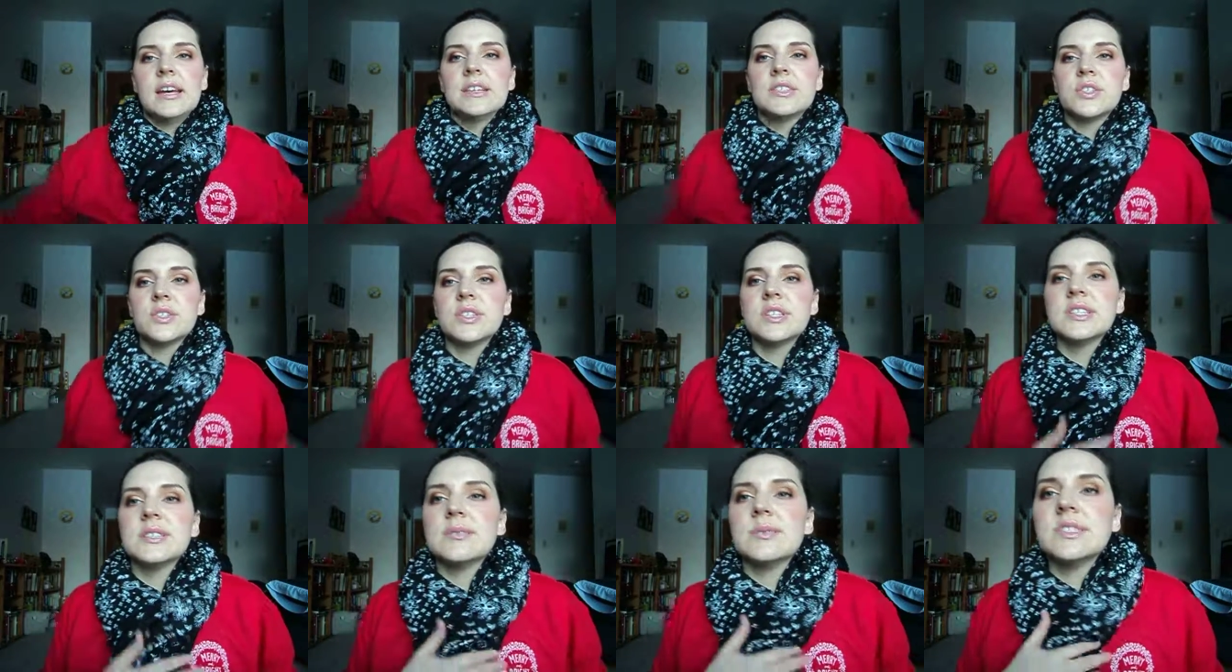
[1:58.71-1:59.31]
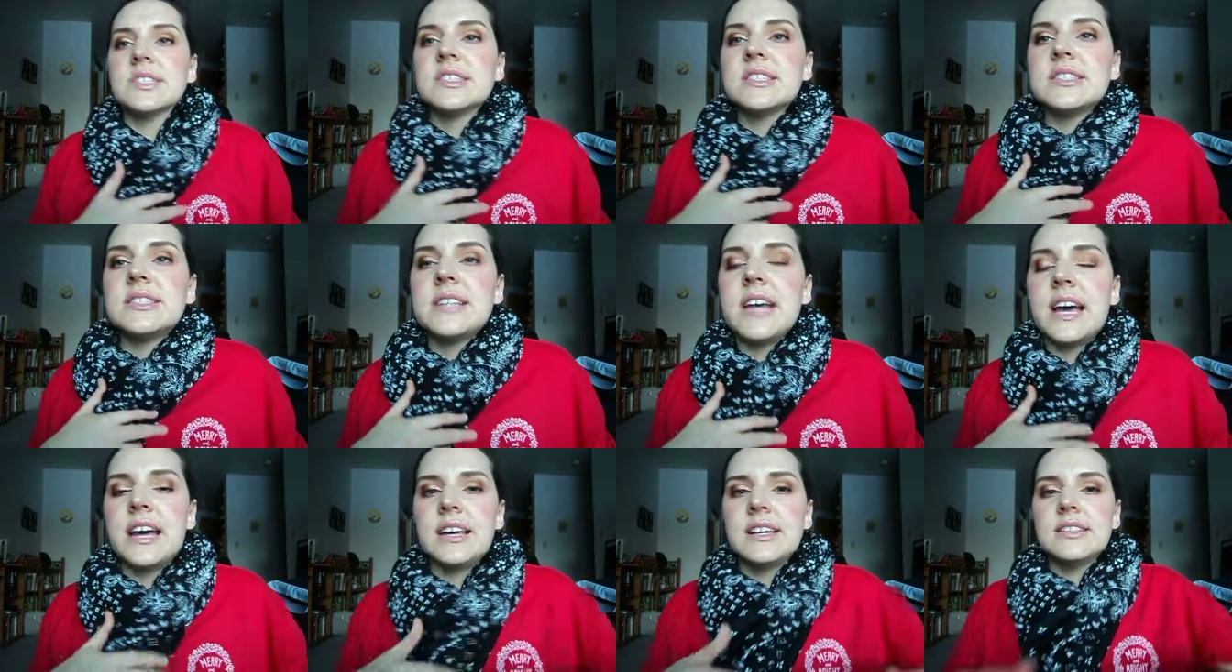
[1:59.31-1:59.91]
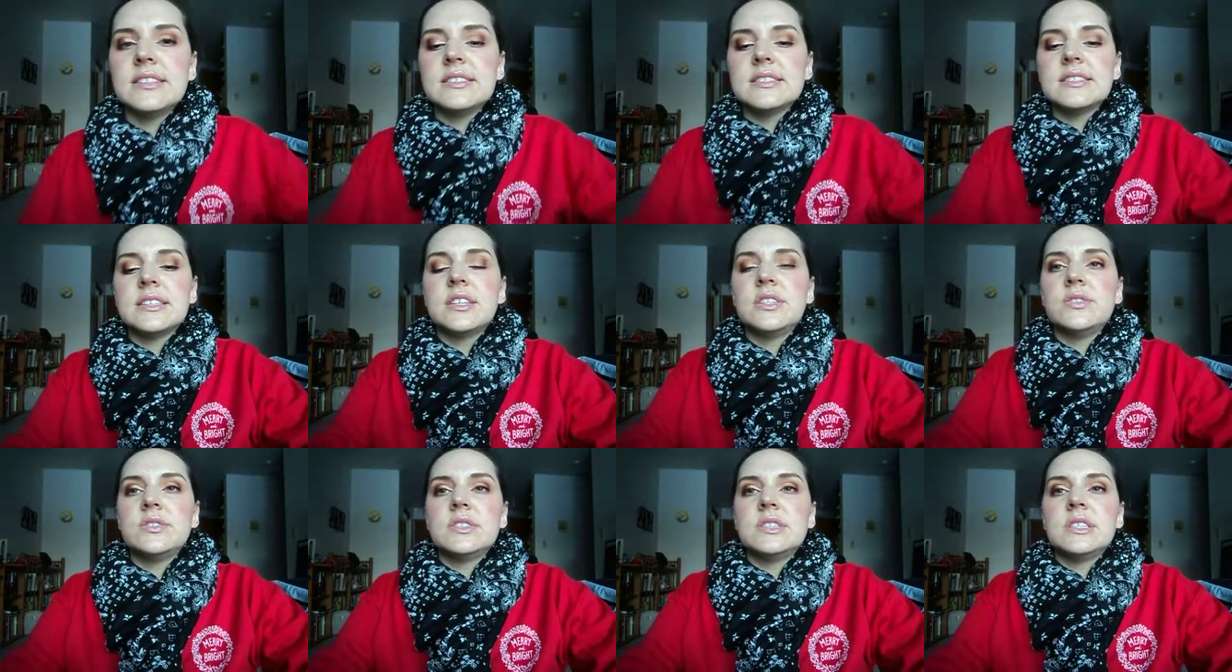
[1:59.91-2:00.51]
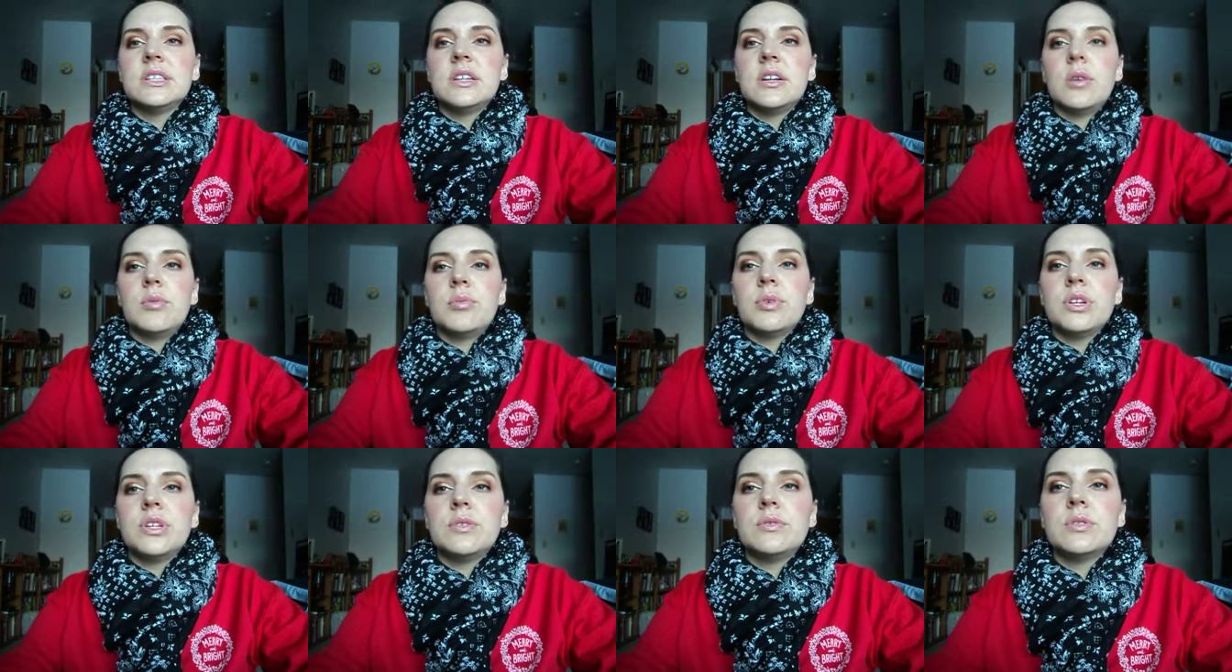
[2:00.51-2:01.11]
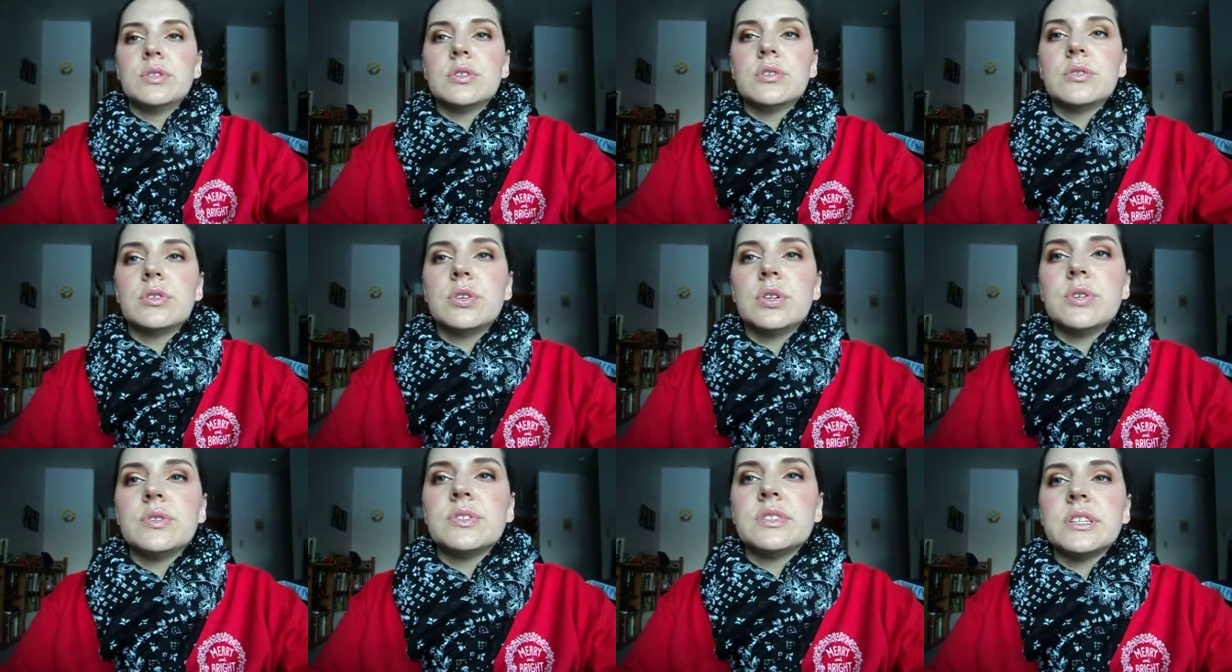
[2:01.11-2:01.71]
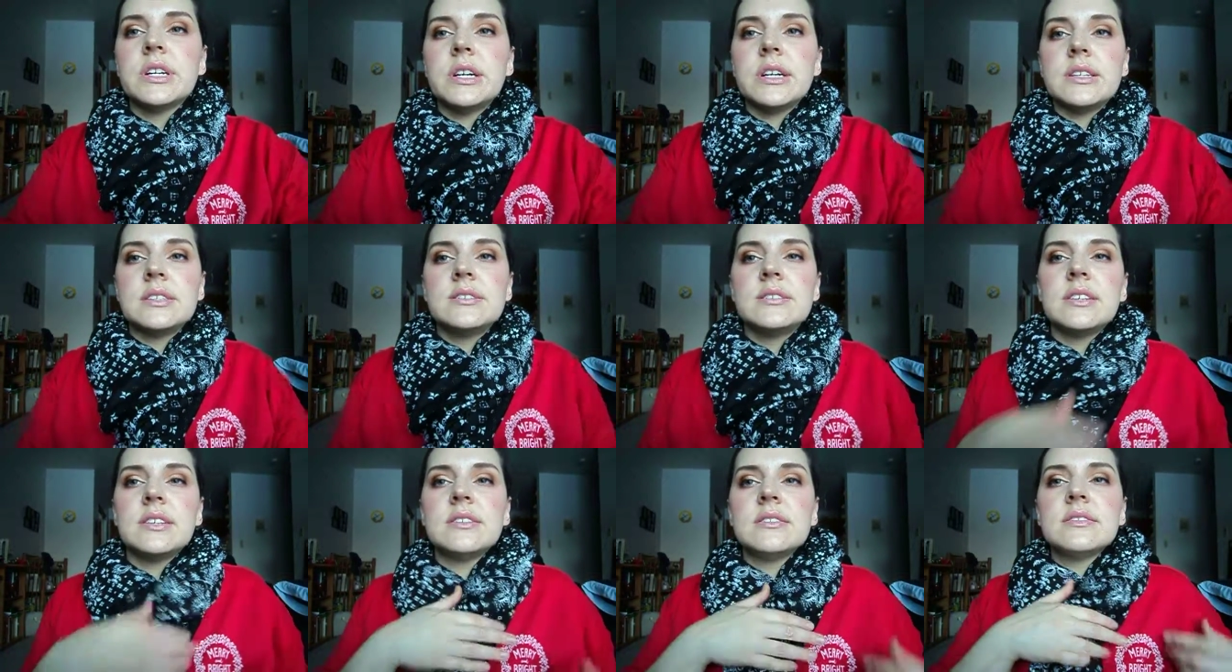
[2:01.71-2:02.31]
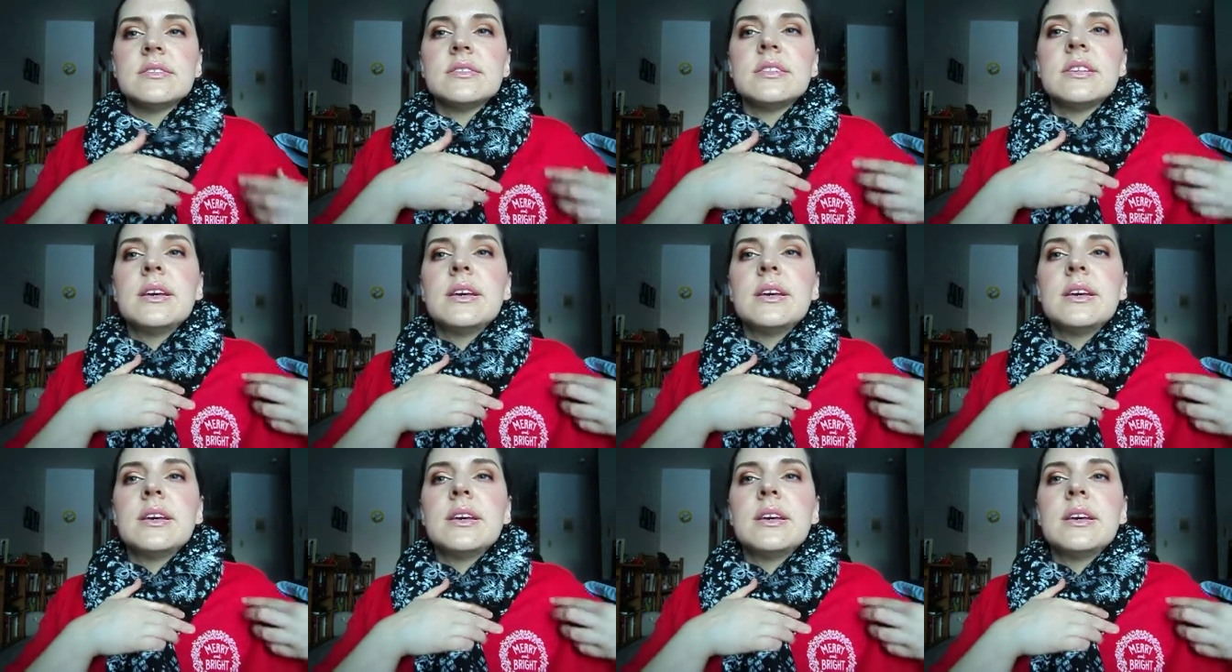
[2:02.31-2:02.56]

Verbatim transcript: So this one says, can you see it? I'll bring you a little closer. It says,